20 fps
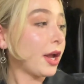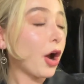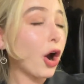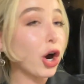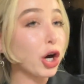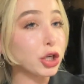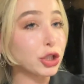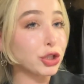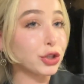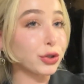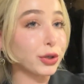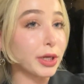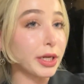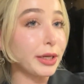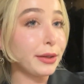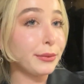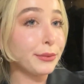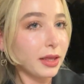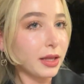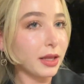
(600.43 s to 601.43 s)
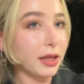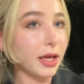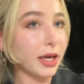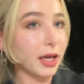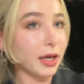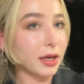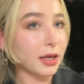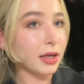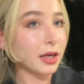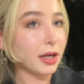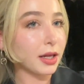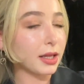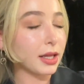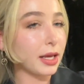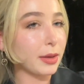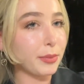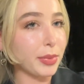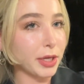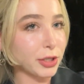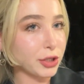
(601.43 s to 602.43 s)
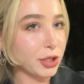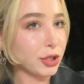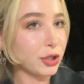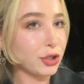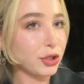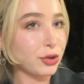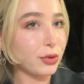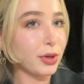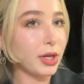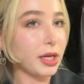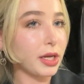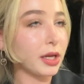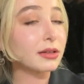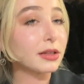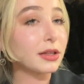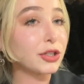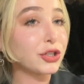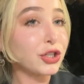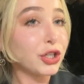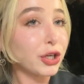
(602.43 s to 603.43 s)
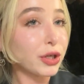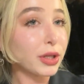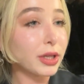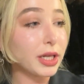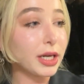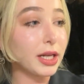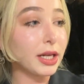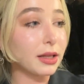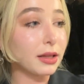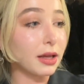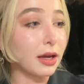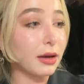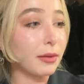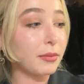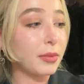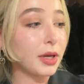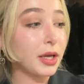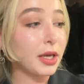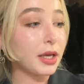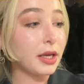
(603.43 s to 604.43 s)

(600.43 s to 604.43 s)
archery, the like clay pigeon shooting, the cheerleading club,